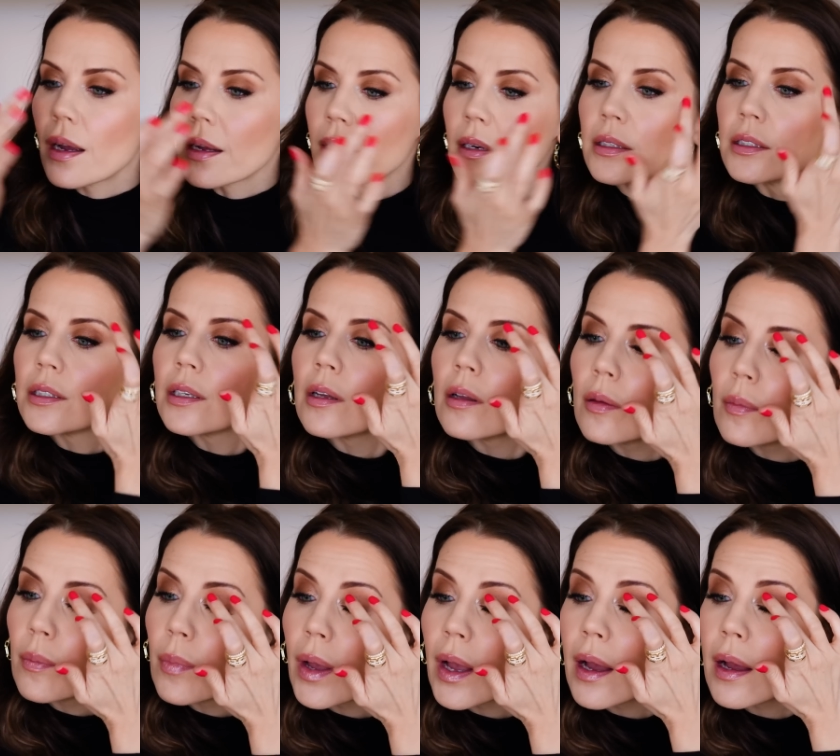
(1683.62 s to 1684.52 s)
I'm gonna
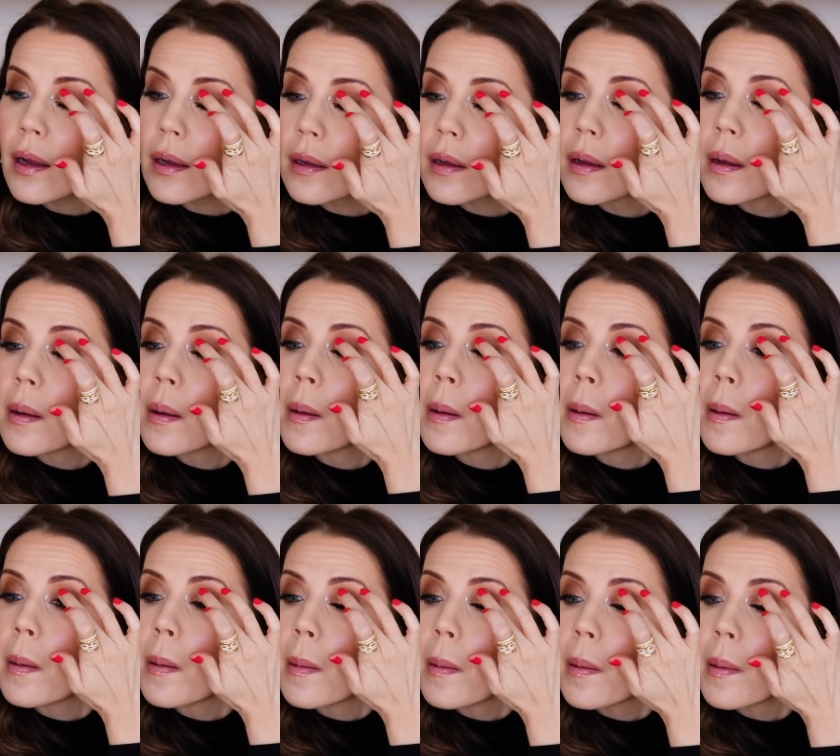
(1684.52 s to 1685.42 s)
tilt back
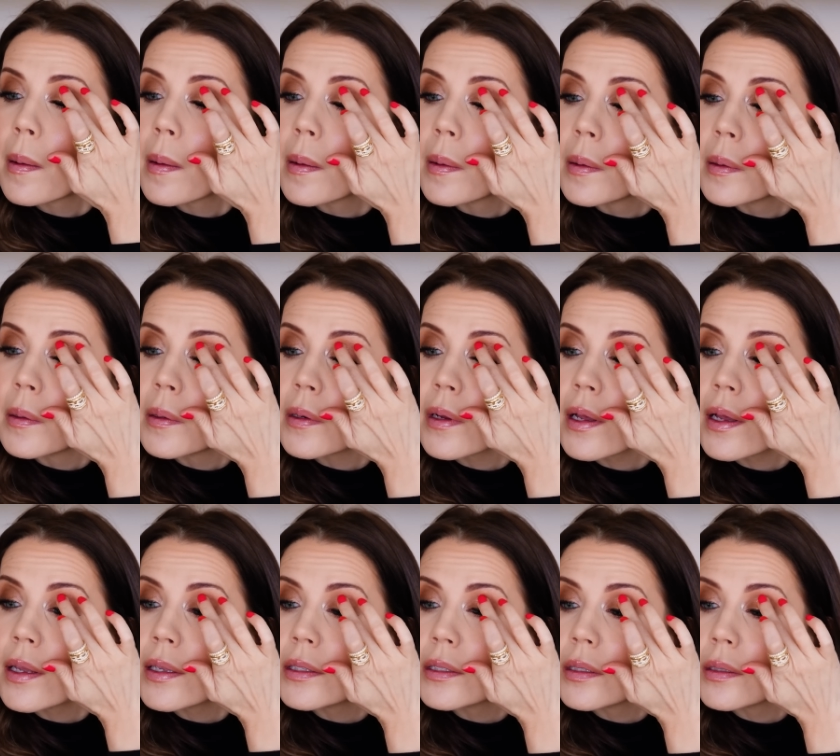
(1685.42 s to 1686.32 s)
and
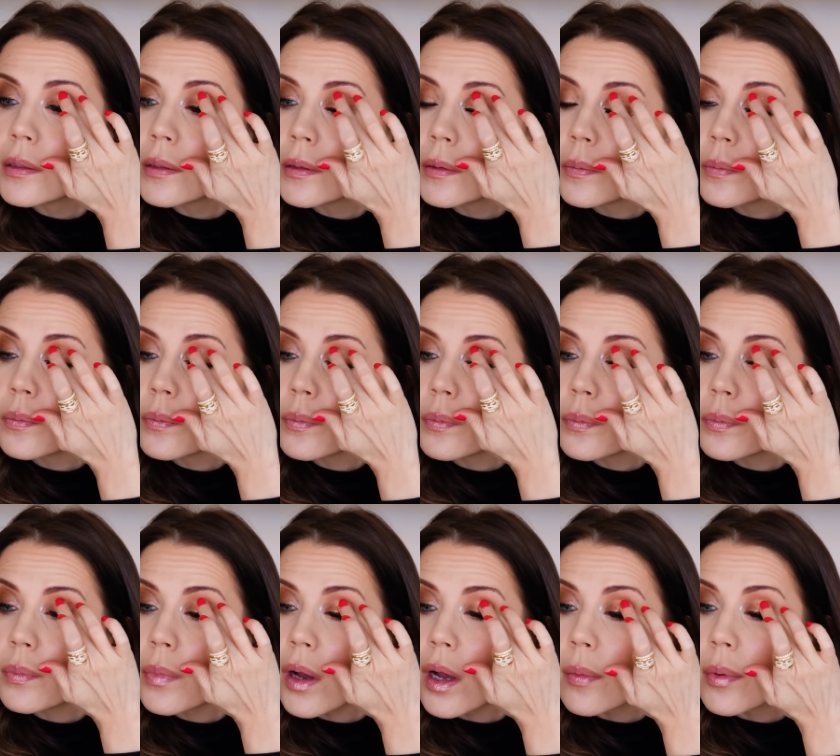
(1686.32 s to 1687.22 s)
just
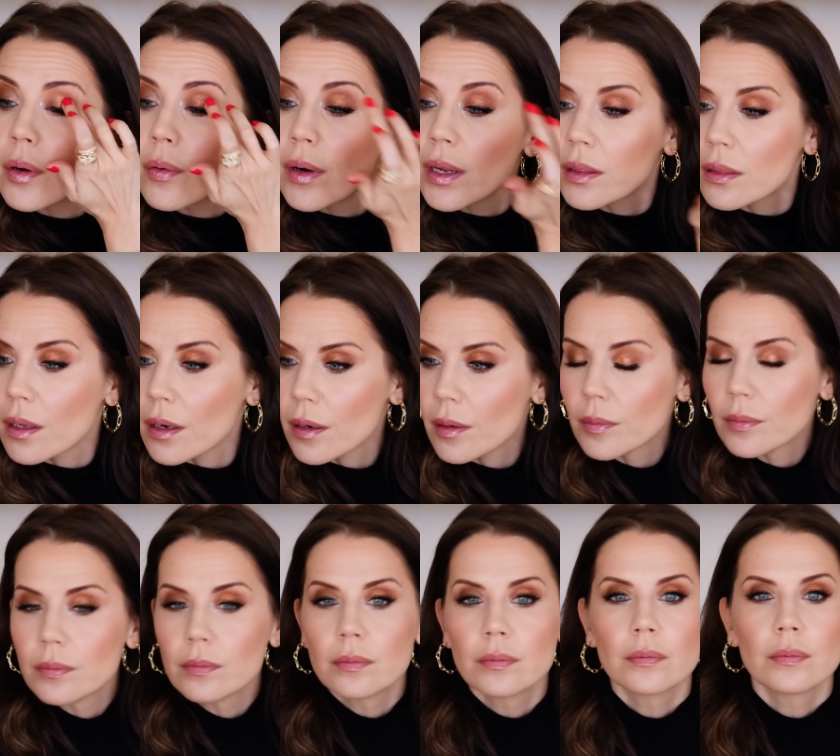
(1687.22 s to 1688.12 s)
pop it right there.
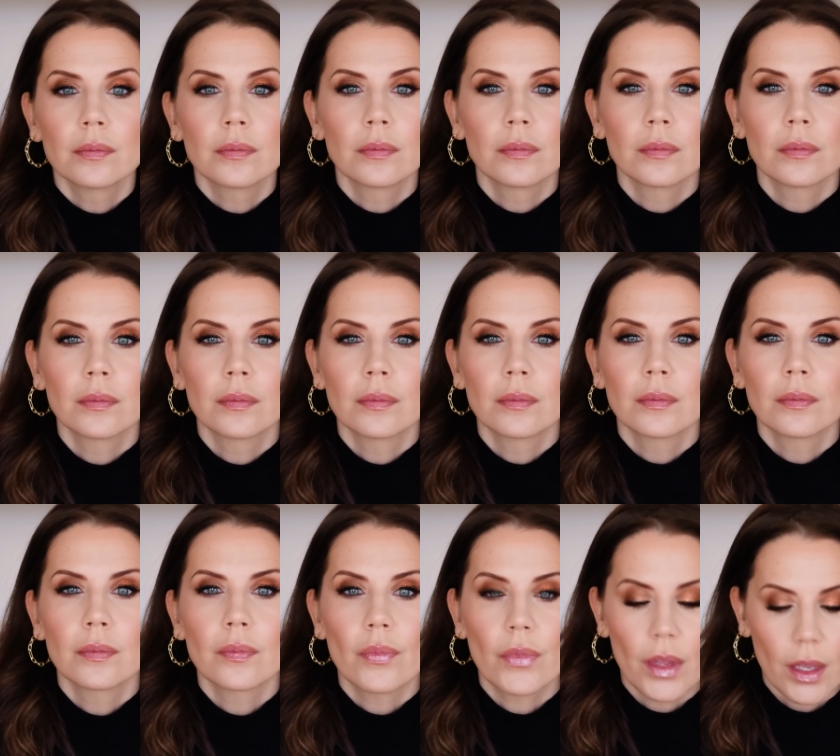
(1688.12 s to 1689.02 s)

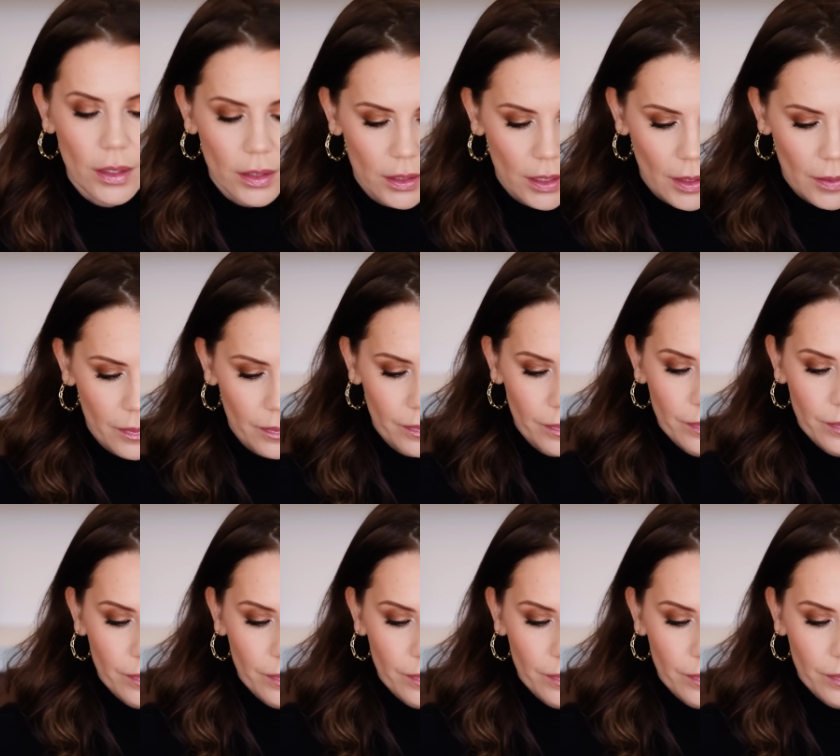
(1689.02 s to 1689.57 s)
See,